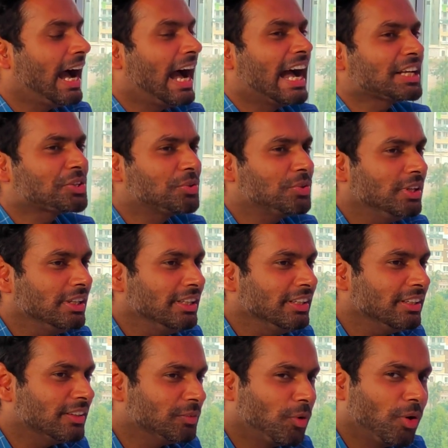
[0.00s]

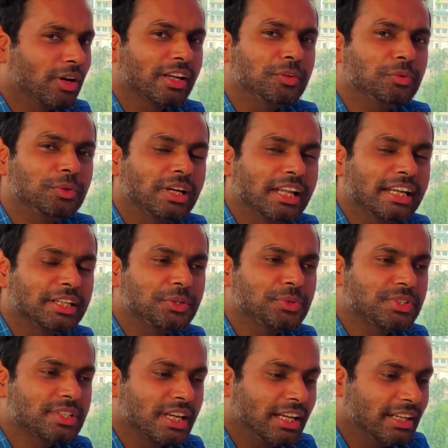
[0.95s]
Actually, what I would like to
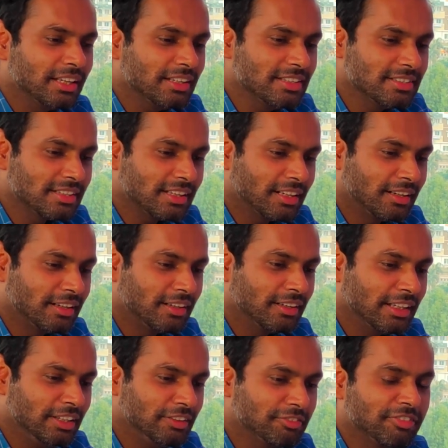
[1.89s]
say is
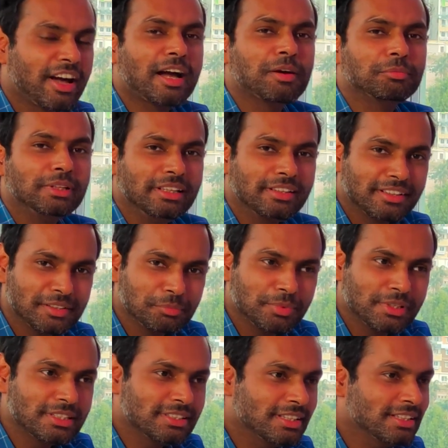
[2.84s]
in family run
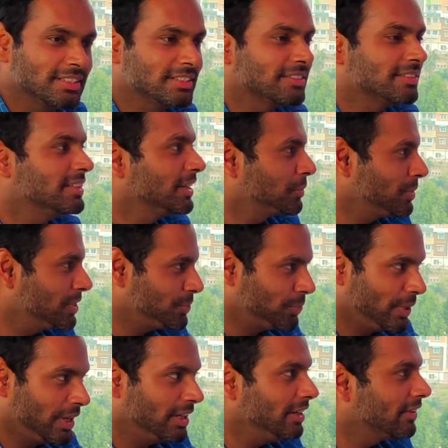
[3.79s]
business, that was
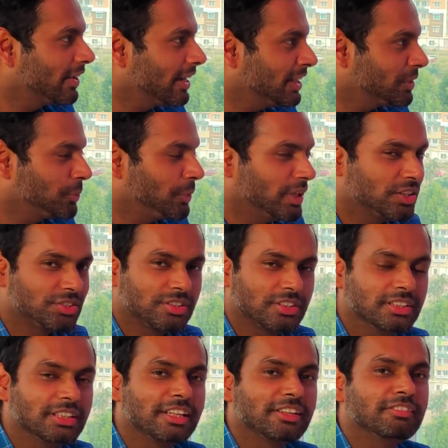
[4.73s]
very right
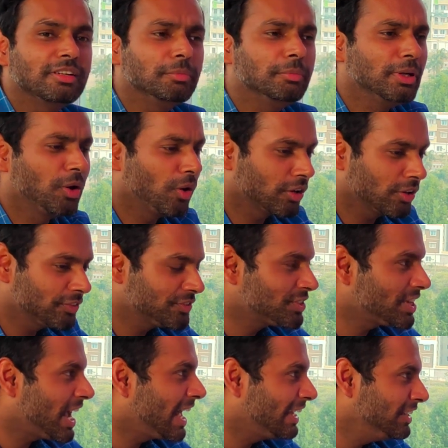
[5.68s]
question. There will be a lot of
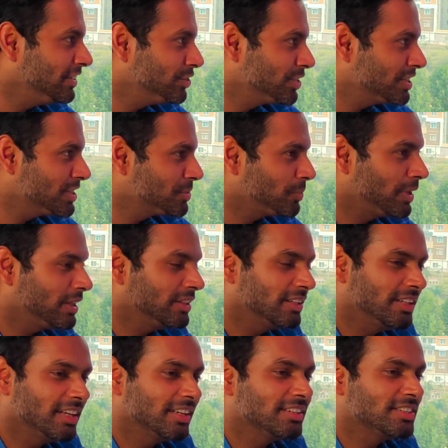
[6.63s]
challenges when
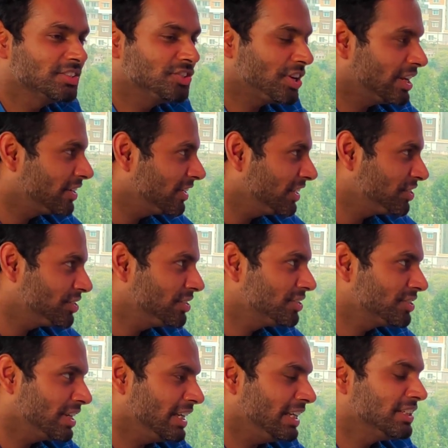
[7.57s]
there is a generation
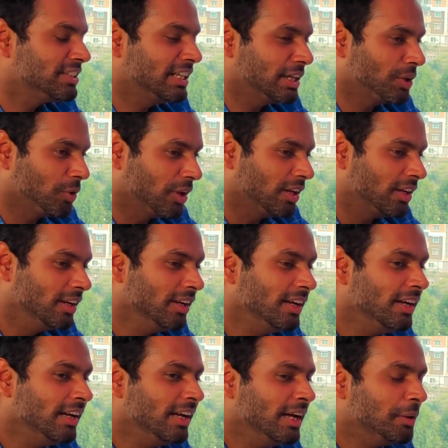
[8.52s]
change and all.
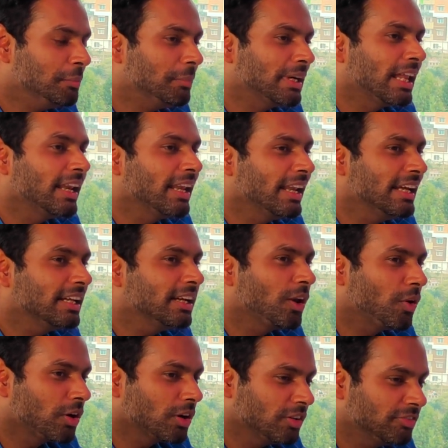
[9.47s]
But unlike a
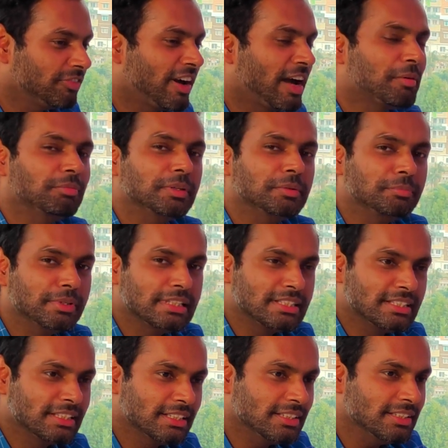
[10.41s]
lot of family
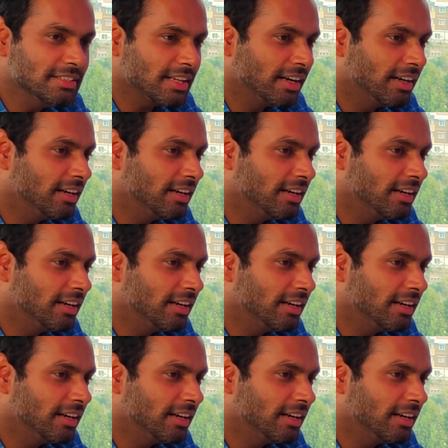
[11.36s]
business,